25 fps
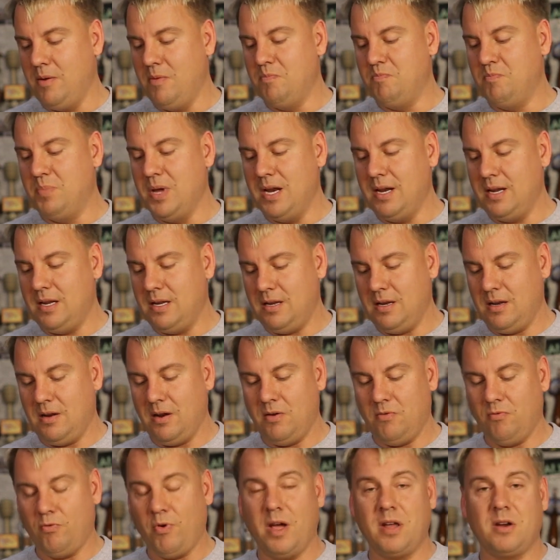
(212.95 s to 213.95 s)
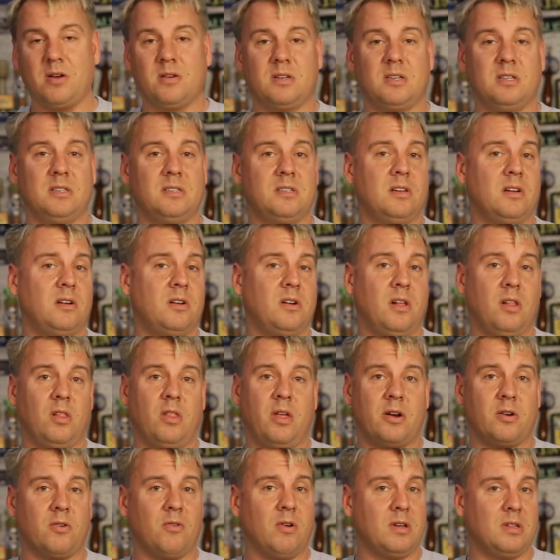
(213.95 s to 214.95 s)
Bennett writer, she's done a
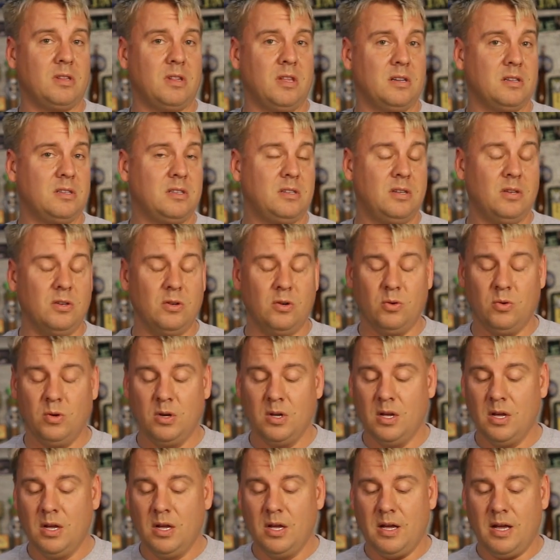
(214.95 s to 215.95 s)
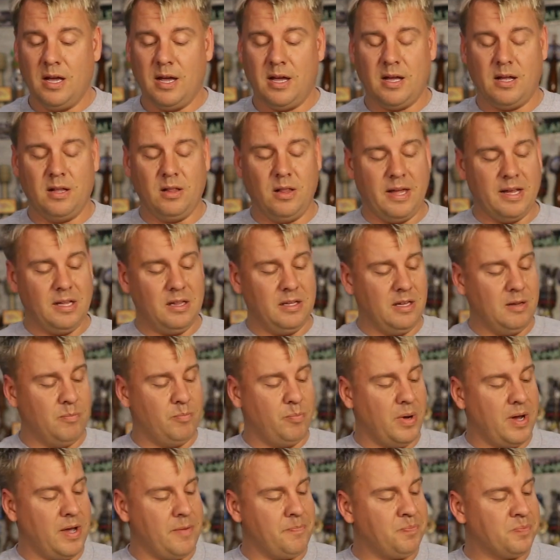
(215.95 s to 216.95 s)
lot of great things too lately,
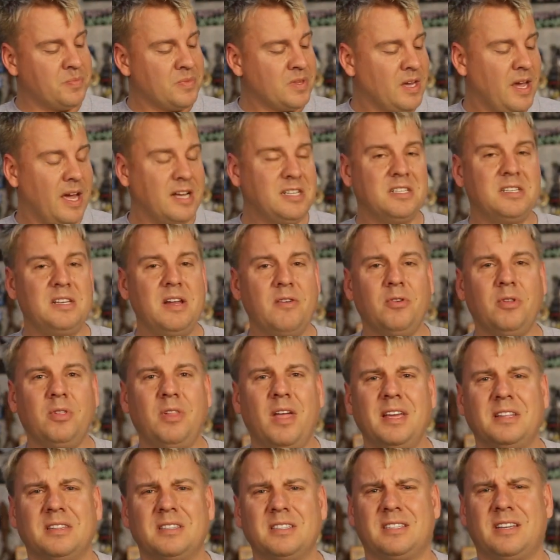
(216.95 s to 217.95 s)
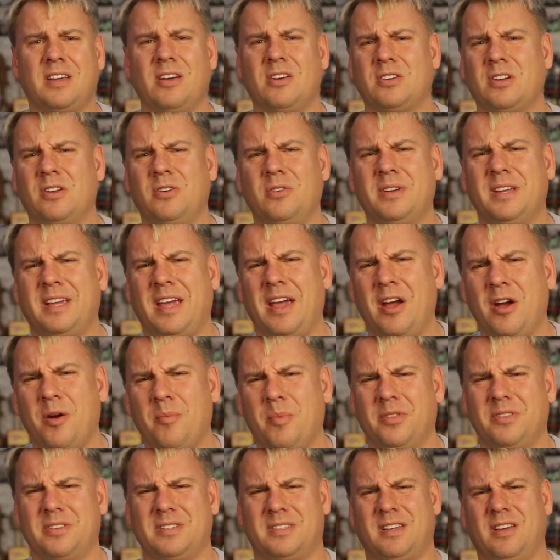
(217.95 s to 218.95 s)
but I just never liked this character. I don't care
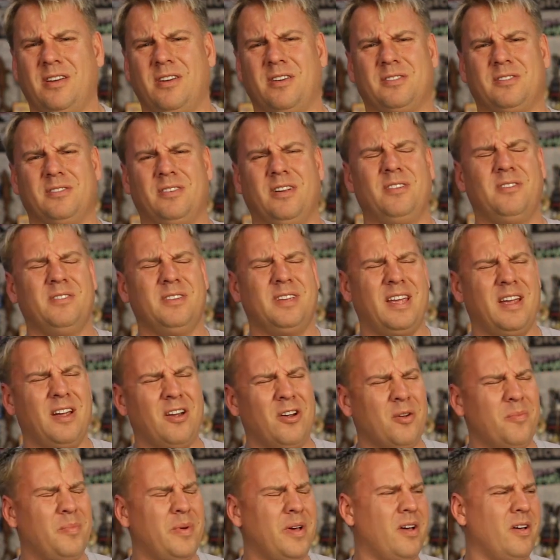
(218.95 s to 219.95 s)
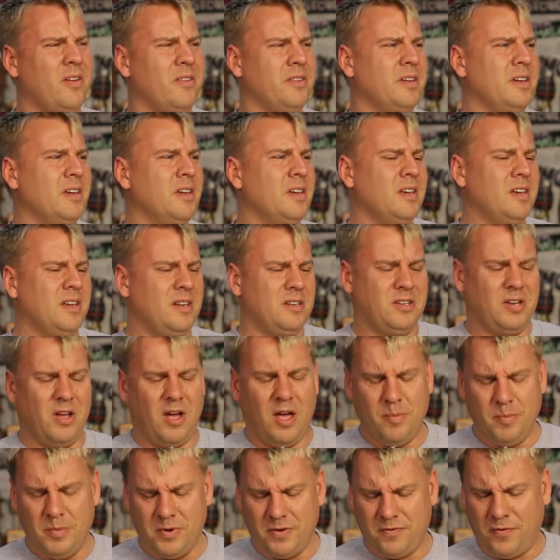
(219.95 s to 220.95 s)
about this character. I don't care about
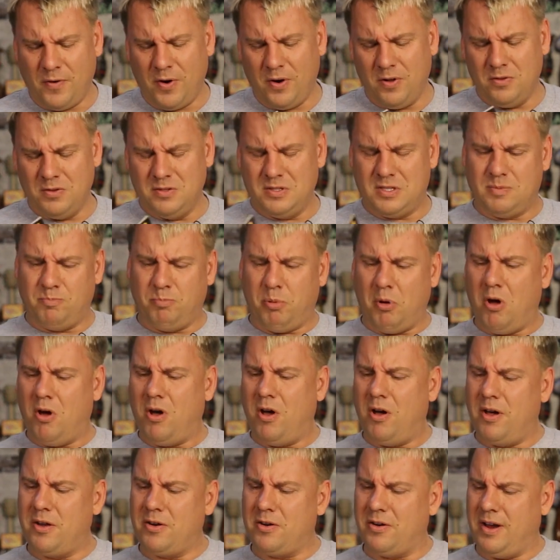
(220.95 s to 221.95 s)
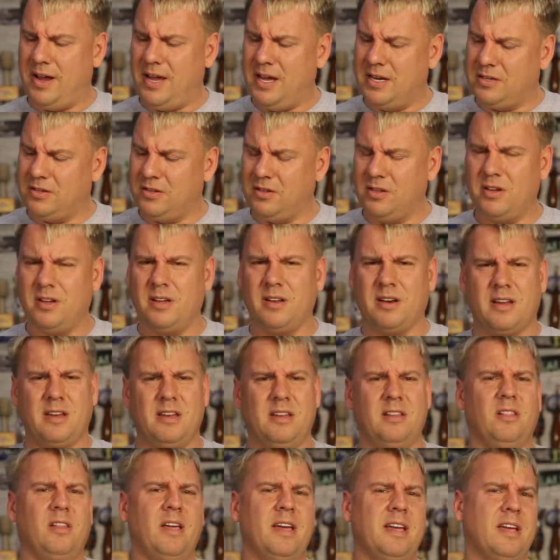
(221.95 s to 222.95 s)
Todd McFarlane's Spawn or Angela, and I
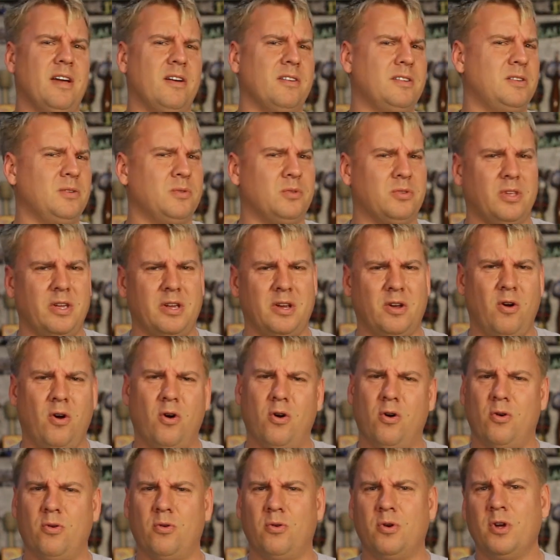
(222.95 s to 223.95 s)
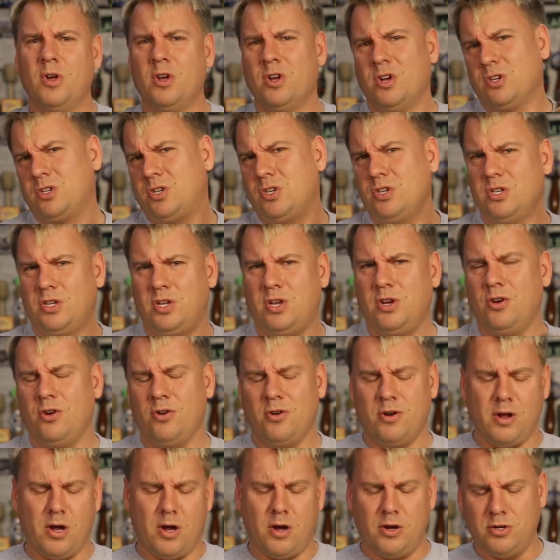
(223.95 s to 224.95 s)
didn't like how she was like, oh, she's
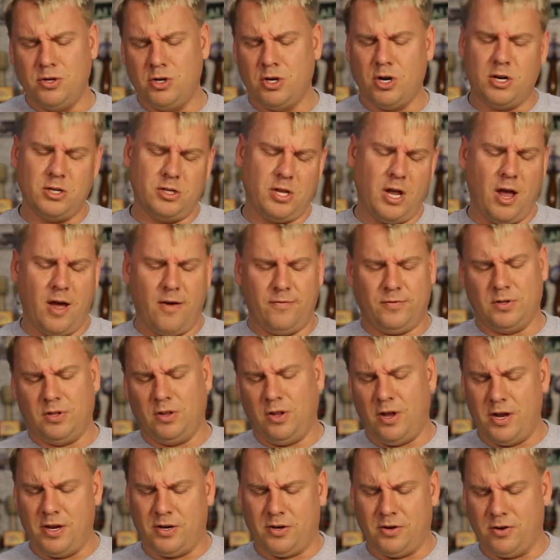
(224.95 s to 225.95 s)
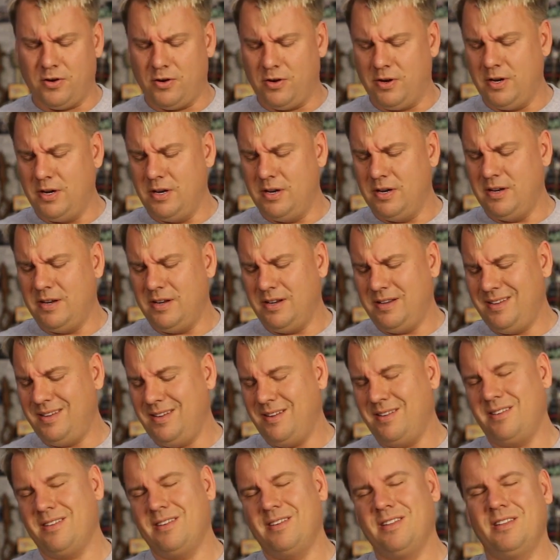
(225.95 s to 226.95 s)
here now, you guys have to like her. And you
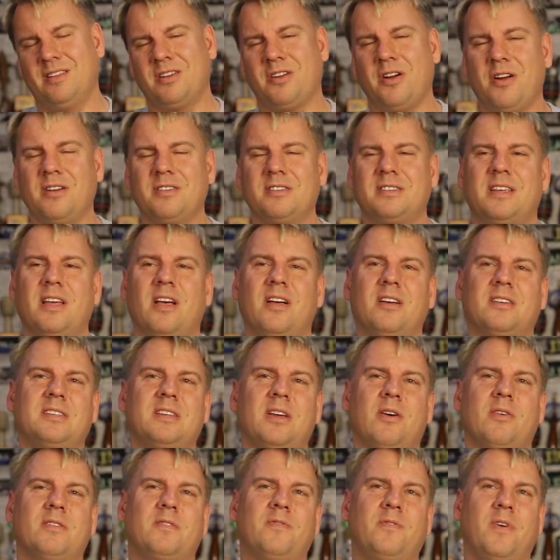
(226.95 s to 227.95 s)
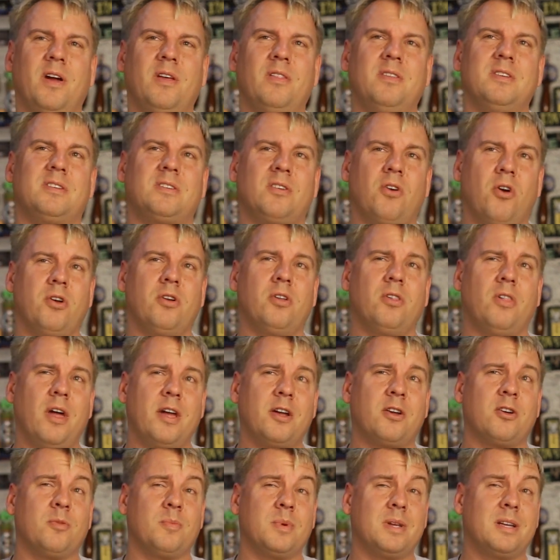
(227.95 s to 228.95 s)
know, in the Guardians of the Galaxy, I was finally starting to
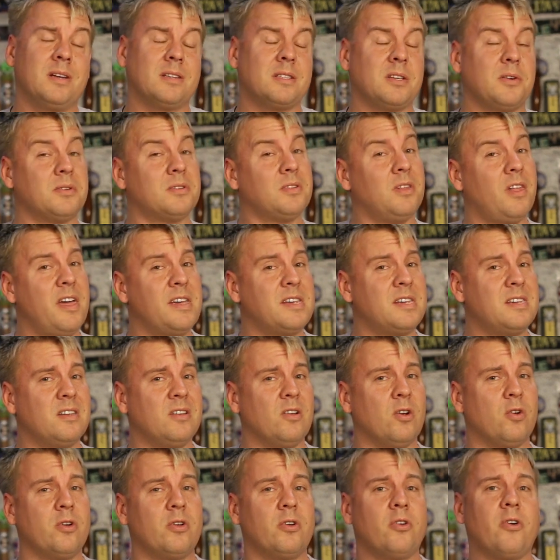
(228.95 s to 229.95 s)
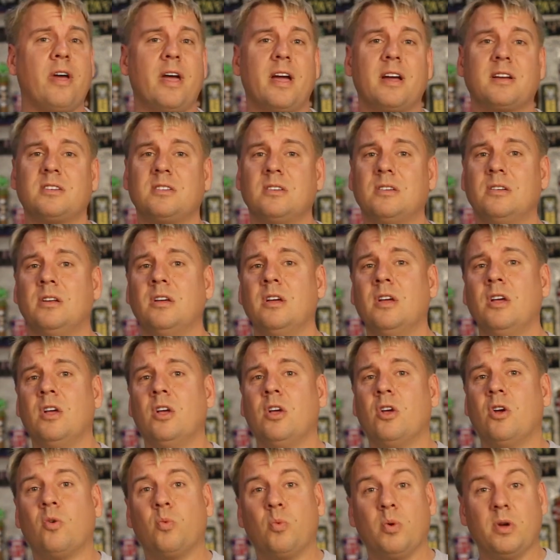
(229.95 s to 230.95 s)
like her because I was liking her interaction
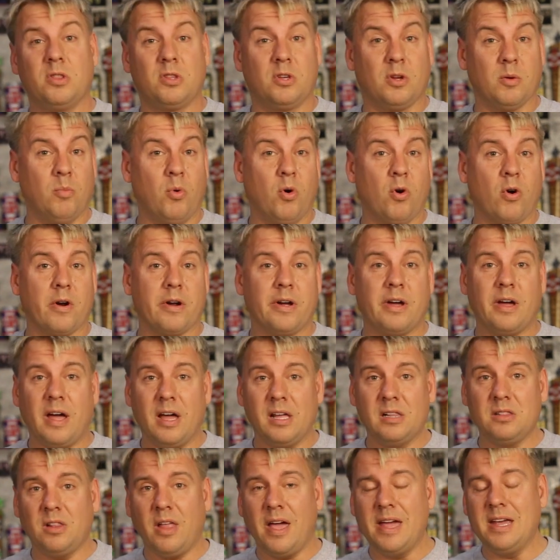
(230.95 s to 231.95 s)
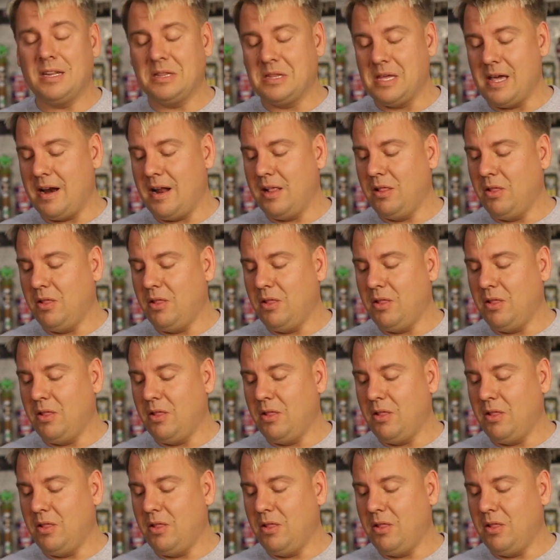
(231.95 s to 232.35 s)
with Gamora. I like that.